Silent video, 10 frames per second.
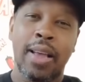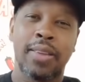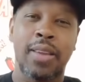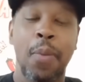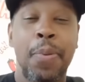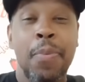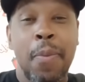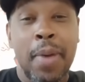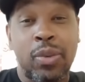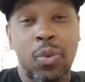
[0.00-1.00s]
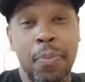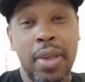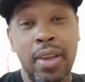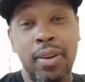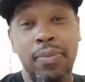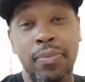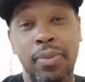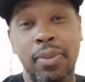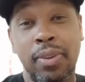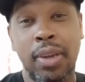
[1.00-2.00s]
some people mess with me,
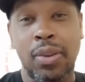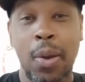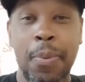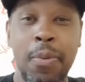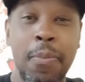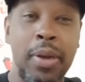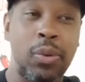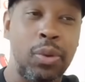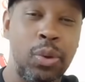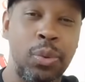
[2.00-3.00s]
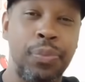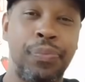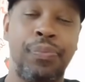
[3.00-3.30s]
some people mess with you.